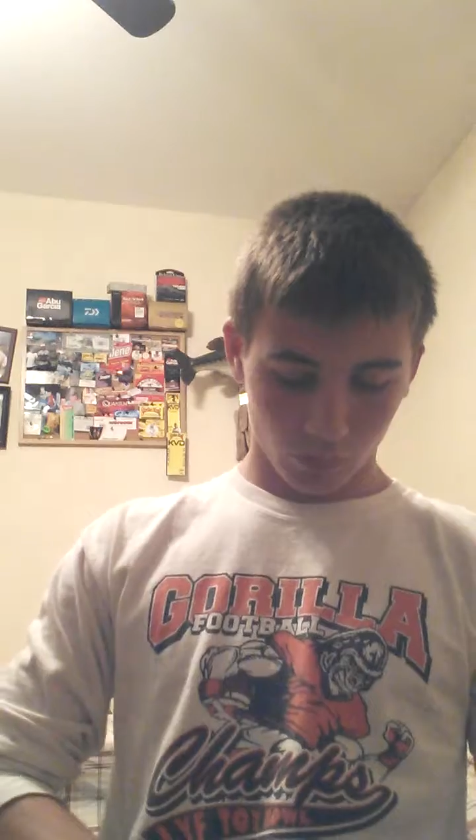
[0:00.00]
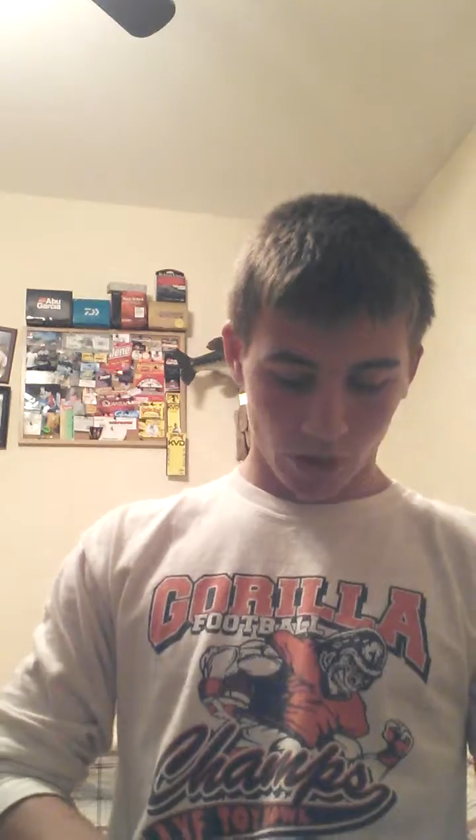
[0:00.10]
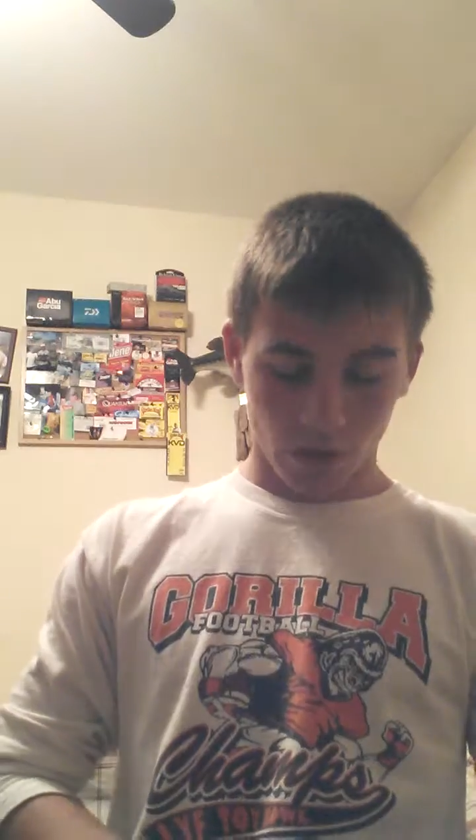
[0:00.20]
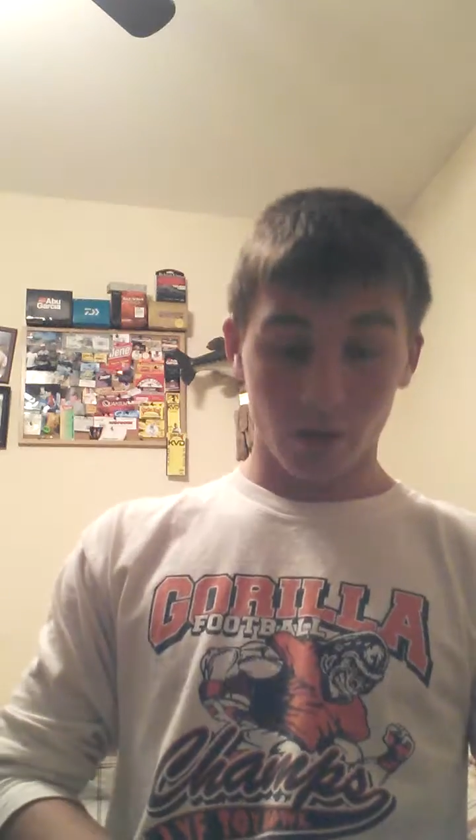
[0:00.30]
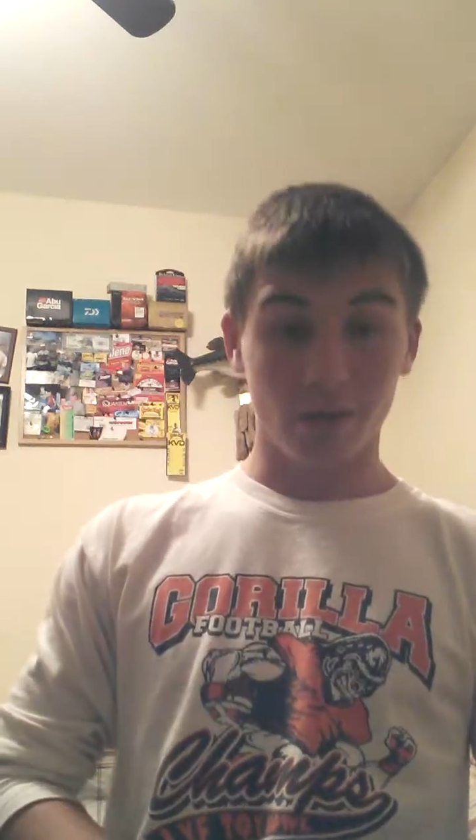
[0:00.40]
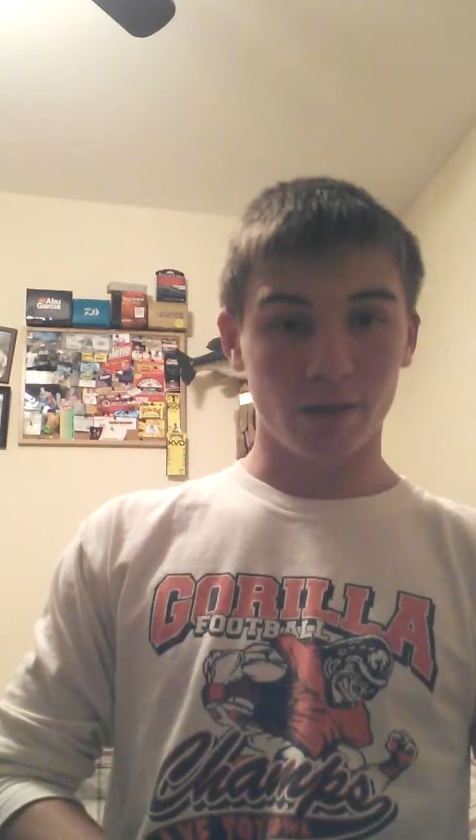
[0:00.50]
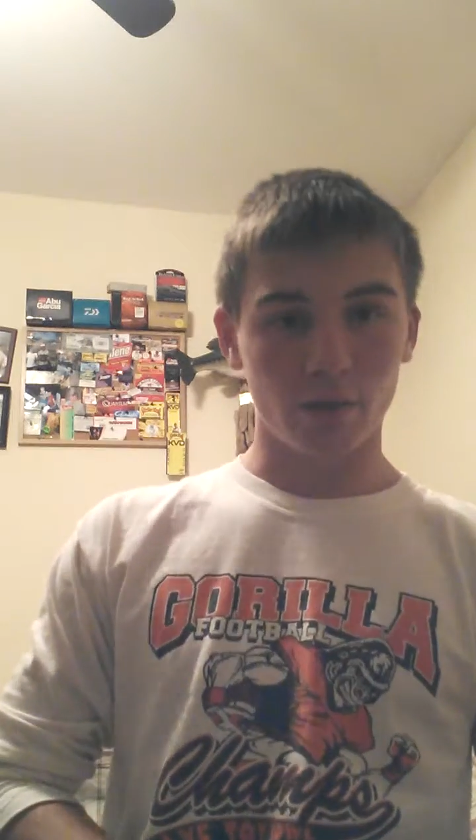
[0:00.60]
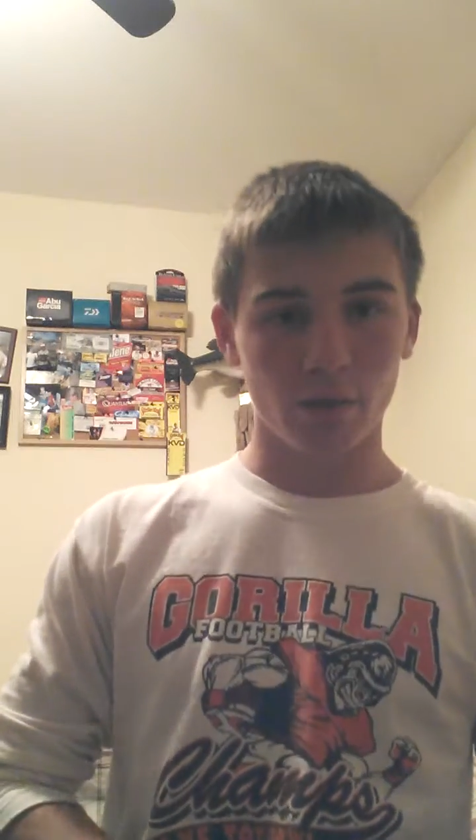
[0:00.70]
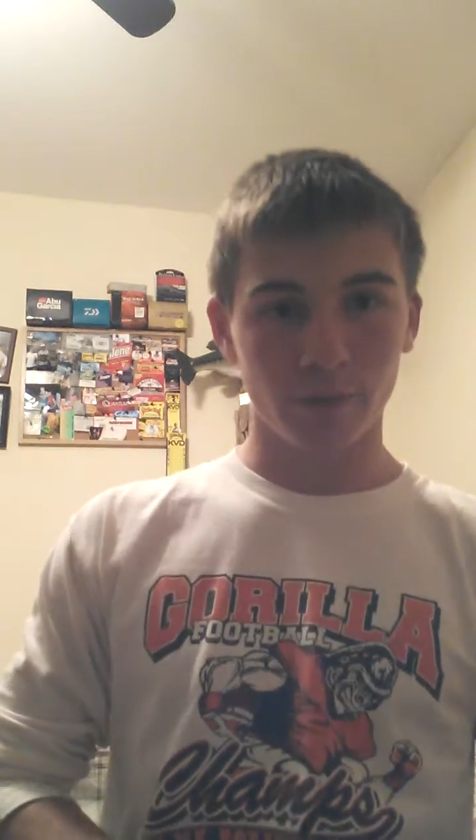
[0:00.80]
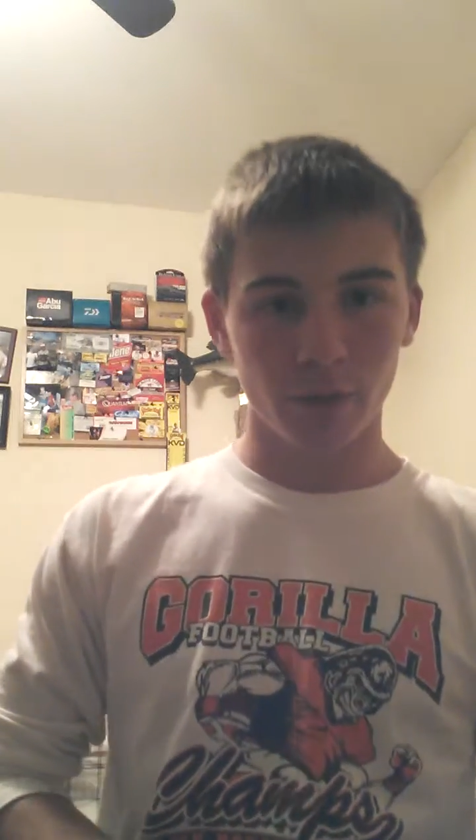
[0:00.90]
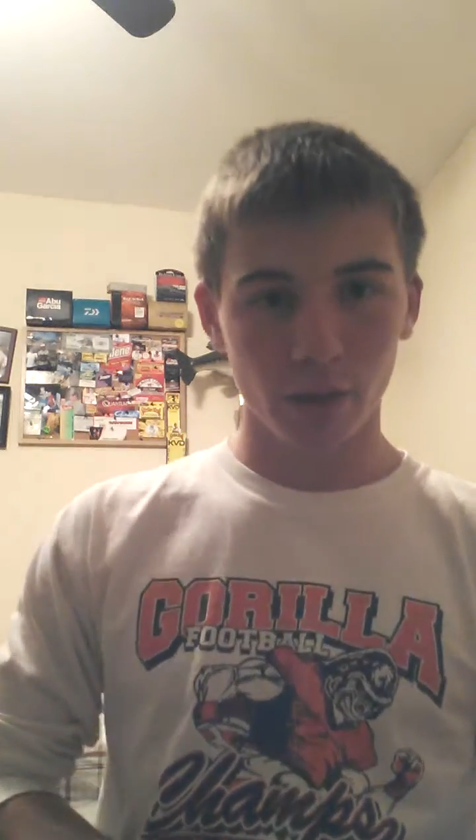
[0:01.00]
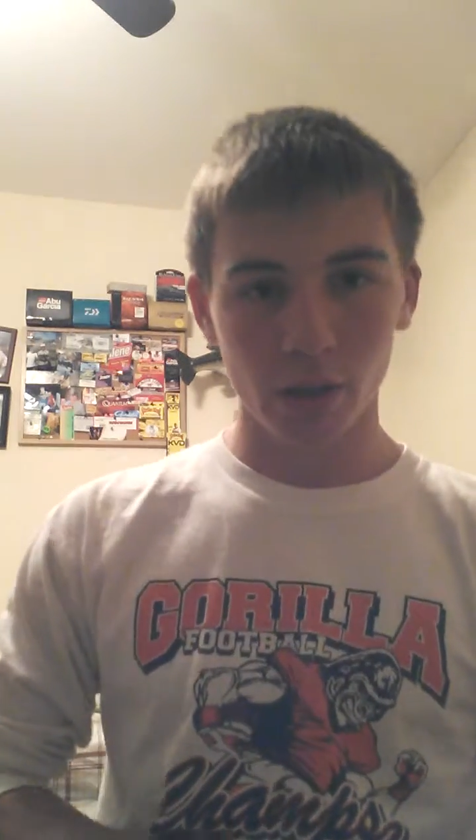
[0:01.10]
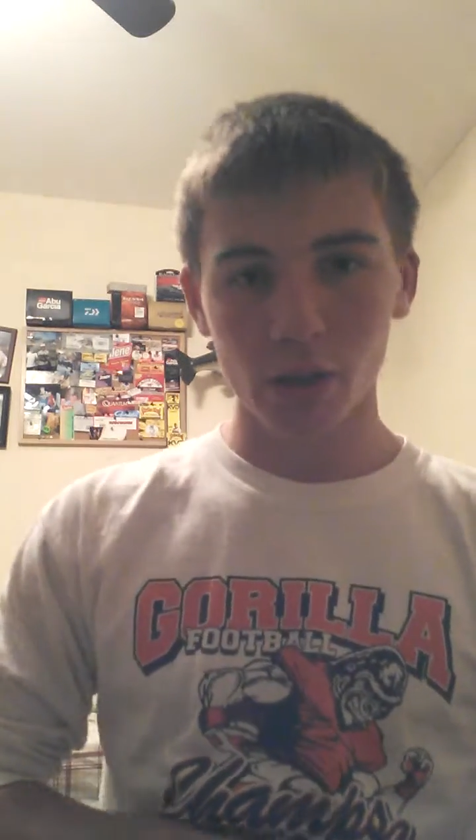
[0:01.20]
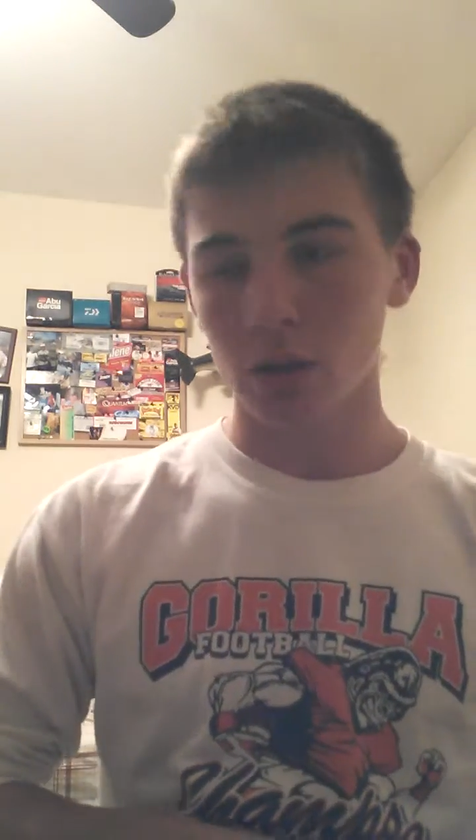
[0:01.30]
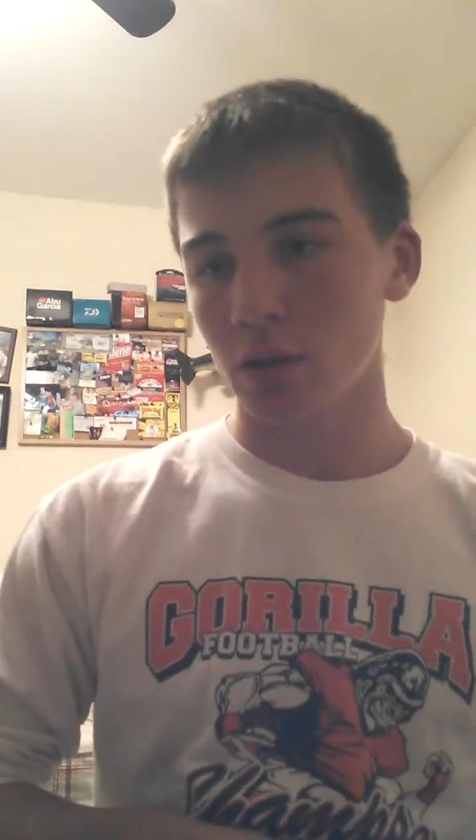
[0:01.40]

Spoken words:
Anything you'll ever need.